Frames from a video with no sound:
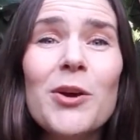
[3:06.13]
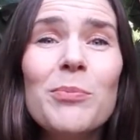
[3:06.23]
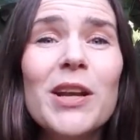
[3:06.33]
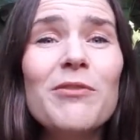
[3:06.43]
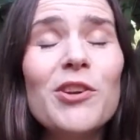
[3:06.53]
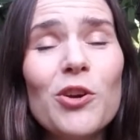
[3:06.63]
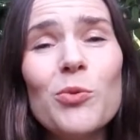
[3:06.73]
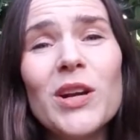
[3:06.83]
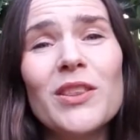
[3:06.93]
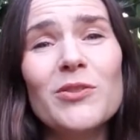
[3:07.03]
But if you're
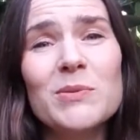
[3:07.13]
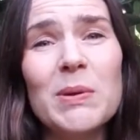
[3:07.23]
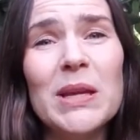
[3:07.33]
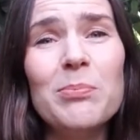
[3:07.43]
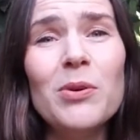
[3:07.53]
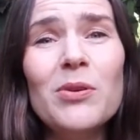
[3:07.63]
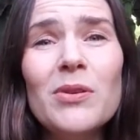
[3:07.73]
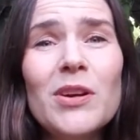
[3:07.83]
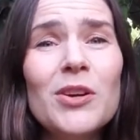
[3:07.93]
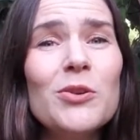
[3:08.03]
one of those people
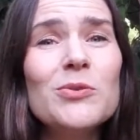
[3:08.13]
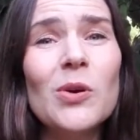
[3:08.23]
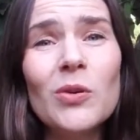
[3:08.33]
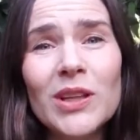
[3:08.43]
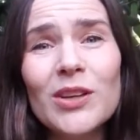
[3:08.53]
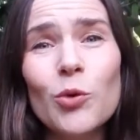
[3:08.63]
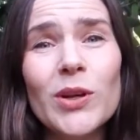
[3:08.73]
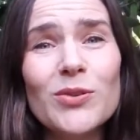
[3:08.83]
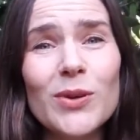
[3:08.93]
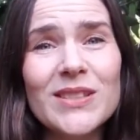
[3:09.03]
who's only going
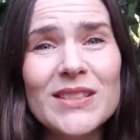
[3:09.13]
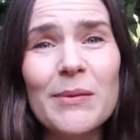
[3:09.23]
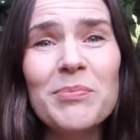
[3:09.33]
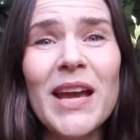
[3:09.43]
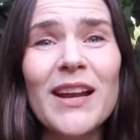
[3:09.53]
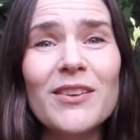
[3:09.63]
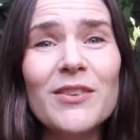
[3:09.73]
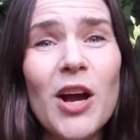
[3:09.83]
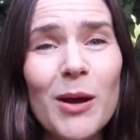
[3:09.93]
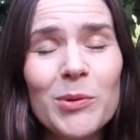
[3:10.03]
to accept that
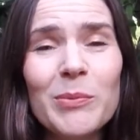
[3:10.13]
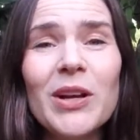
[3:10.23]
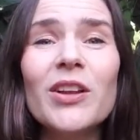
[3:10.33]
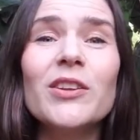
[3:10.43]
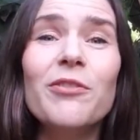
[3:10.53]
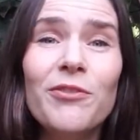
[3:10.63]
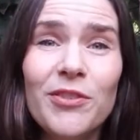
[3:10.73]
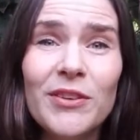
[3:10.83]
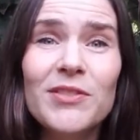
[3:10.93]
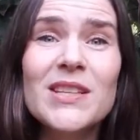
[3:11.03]
compliment on the
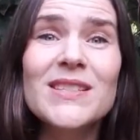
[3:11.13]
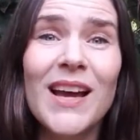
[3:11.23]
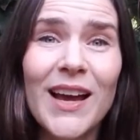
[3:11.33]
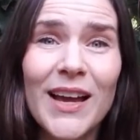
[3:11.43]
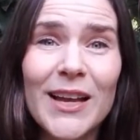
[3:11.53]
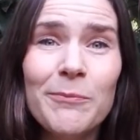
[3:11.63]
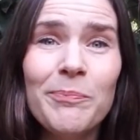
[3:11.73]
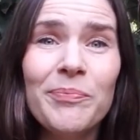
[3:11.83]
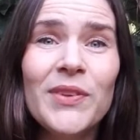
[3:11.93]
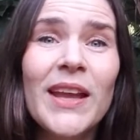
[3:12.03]
5th
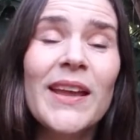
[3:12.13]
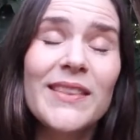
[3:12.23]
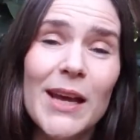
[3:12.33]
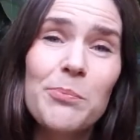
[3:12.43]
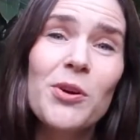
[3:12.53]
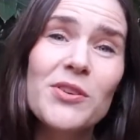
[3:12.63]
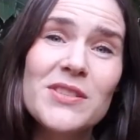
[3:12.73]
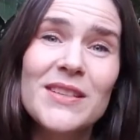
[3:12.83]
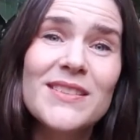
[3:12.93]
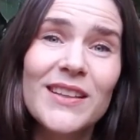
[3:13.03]
time, that
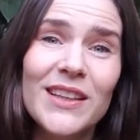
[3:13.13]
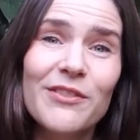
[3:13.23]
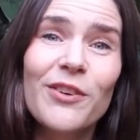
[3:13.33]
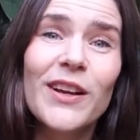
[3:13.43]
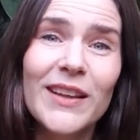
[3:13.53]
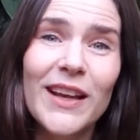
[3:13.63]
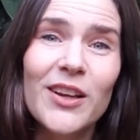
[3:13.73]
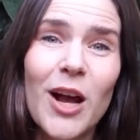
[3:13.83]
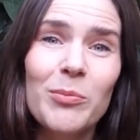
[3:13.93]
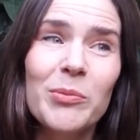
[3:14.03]
person delivering that
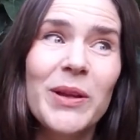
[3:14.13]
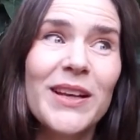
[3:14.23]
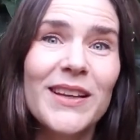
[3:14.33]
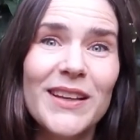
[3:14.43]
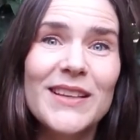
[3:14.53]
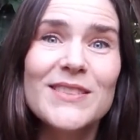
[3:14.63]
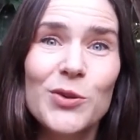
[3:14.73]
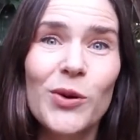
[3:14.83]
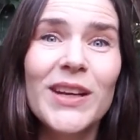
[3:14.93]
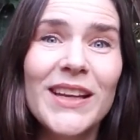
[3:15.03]
compliment is
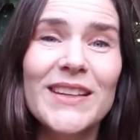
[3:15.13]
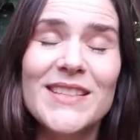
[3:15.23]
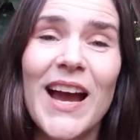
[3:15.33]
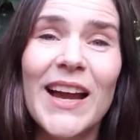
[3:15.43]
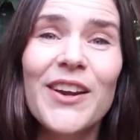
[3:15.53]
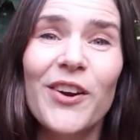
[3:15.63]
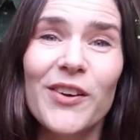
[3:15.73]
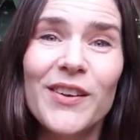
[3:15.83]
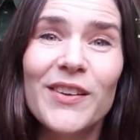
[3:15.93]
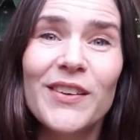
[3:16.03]
going to get
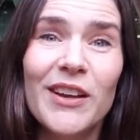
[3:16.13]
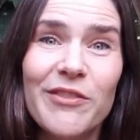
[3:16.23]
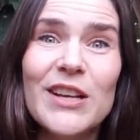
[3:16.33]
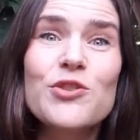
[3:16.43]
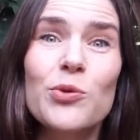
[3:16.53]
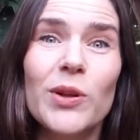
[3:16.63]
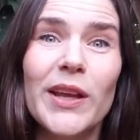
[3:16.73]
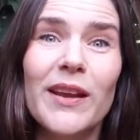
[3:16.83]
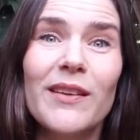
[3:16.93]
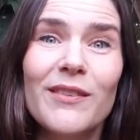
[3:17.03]
tired
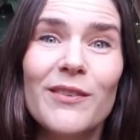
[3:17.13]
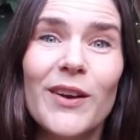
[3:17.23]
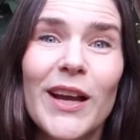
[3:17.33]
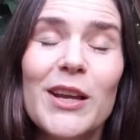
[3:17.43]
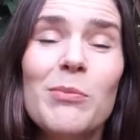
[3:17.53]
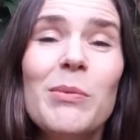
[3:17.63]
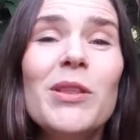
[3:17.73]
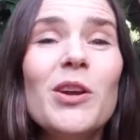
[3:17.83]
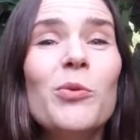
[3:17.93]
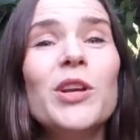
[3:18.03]
eventually, right? Maybe
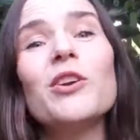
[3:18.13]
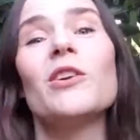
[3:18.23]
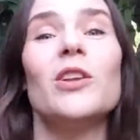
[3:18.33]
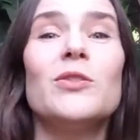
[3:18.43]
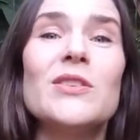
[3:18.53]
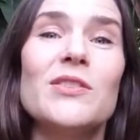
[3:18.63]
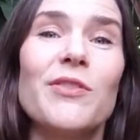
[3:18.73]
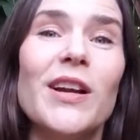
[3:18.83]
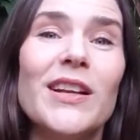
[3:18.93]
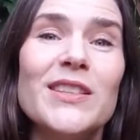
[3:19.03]
they're one of your closest
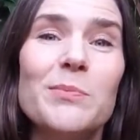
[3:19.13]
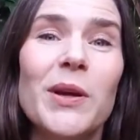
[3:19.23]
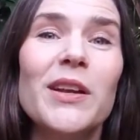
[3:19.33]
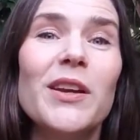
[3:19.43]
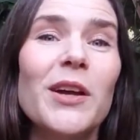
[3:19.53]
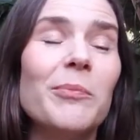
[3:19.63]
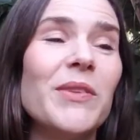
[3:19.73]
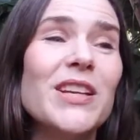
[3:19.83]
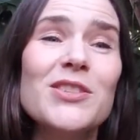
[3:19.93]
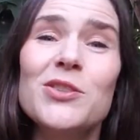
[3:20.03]
friends, but
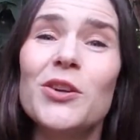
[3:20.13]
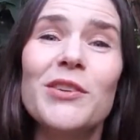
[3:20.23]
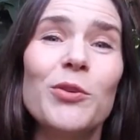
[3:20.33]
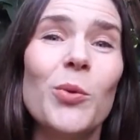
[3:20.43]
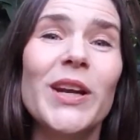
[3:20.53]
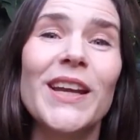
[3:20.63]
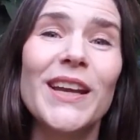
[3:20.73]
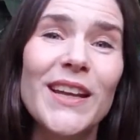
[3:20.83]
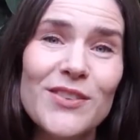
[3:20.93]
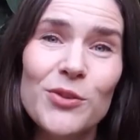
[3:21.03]
they just don't even want to get
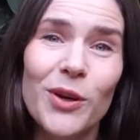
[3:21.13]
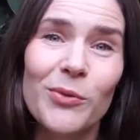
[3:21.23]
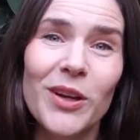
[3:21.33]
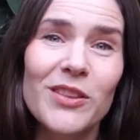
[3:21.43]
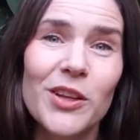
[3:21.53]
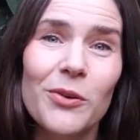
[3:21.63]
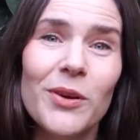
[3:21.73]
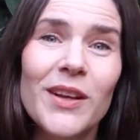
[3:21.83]
into it with you.